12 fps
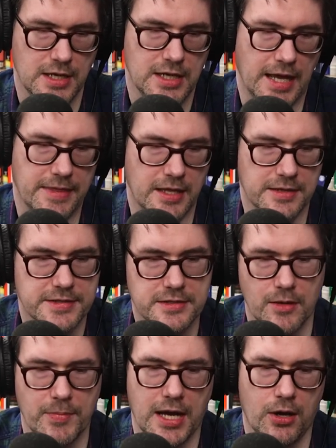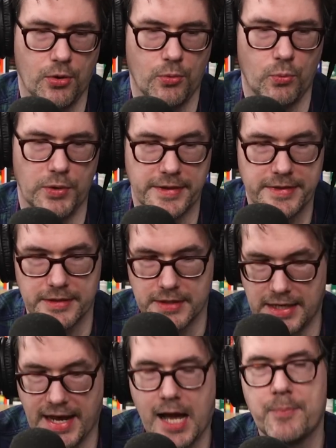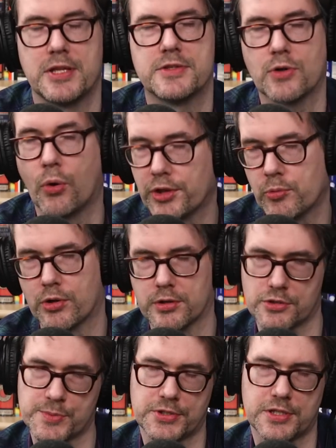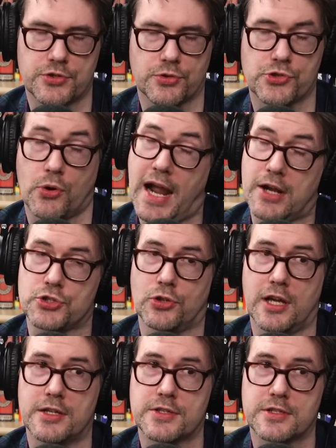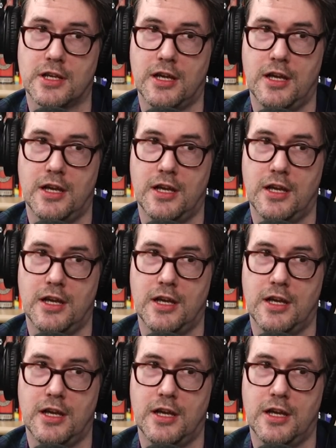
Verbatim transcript: and then somehow when it happens, only one of those potentials are actualized.